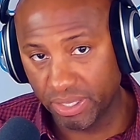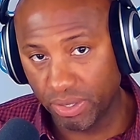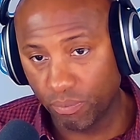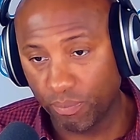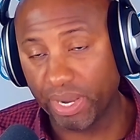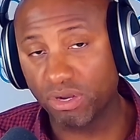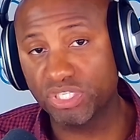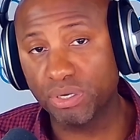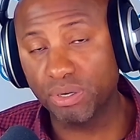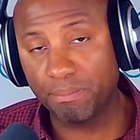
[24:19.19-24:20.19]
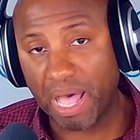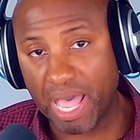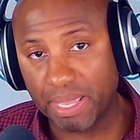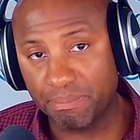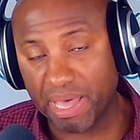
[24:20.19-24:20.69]
we are to
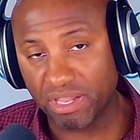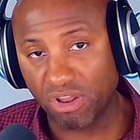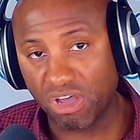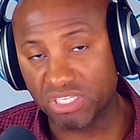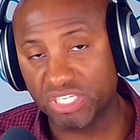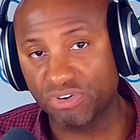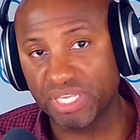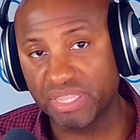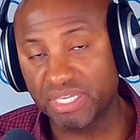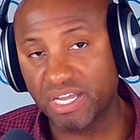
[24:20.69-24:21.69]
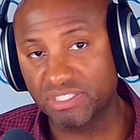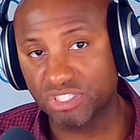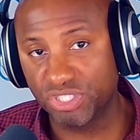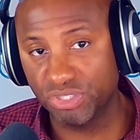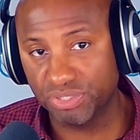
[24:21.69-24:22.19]
abide by the laws underneath the
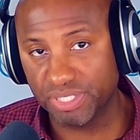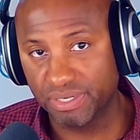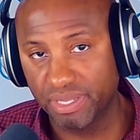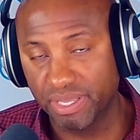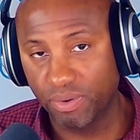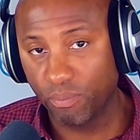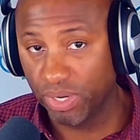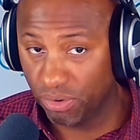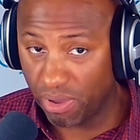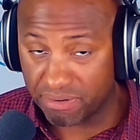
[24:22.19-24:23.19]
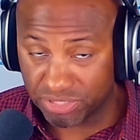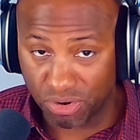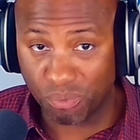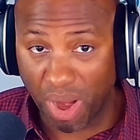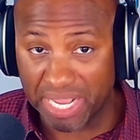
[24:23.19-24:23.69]
Constitution. We do have
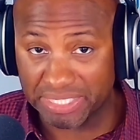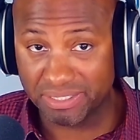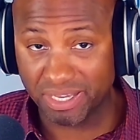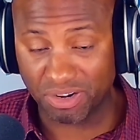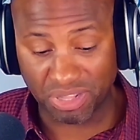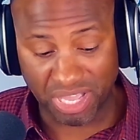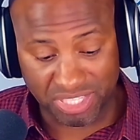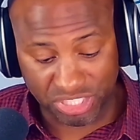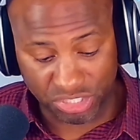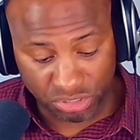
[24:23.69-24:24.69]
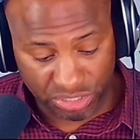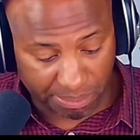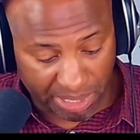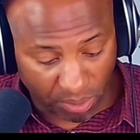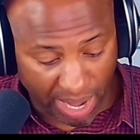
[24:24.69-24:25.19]
certain rights under the Constitution, the
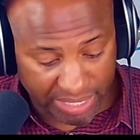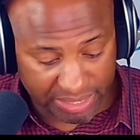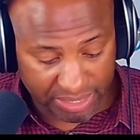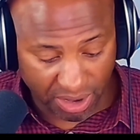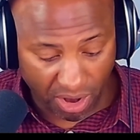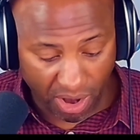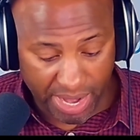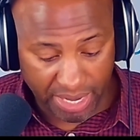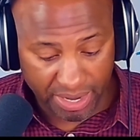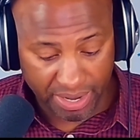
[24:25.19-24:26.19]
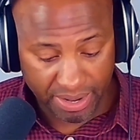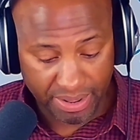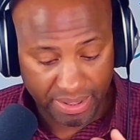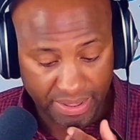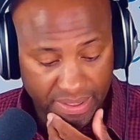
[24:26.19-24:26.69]
Bill of Rights. All right.
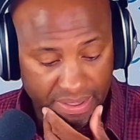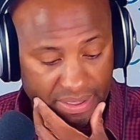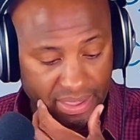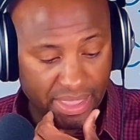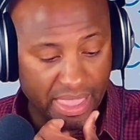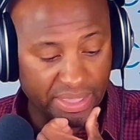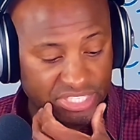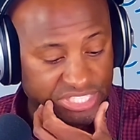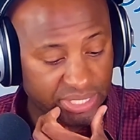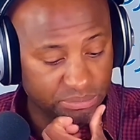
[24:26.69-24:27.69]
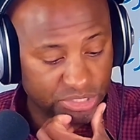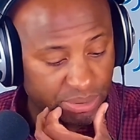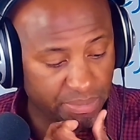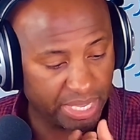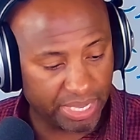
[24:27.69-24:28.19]
It seems to
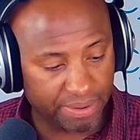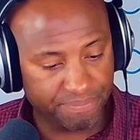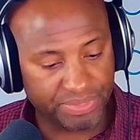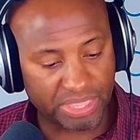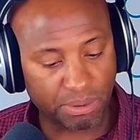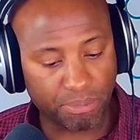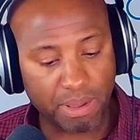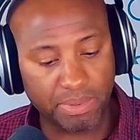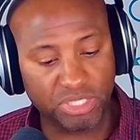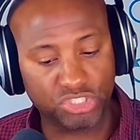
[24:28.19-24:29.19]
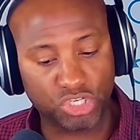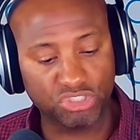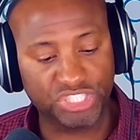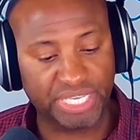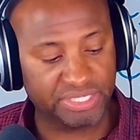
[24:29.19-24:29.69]
me that the problem the
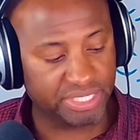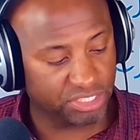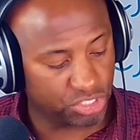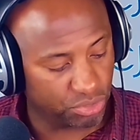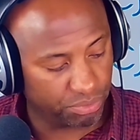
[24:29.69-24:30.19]
church gets into